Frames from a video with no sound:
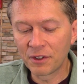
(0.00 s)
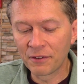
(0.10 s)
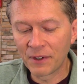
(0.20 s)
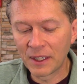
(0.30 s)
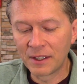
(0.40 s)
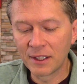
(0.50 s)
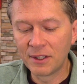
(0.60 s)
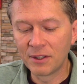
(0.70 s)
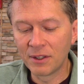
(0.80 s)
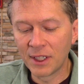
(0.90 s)
if I
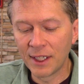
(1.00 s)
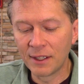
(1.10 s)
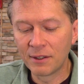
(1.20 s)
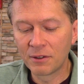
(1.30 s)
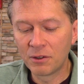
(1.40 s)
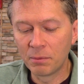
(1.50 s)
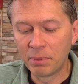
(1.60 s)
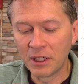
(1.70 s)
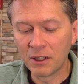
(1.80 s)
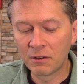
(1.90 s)
didn't need to
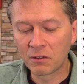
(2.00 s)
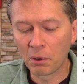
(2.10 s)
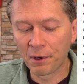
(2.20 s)
be so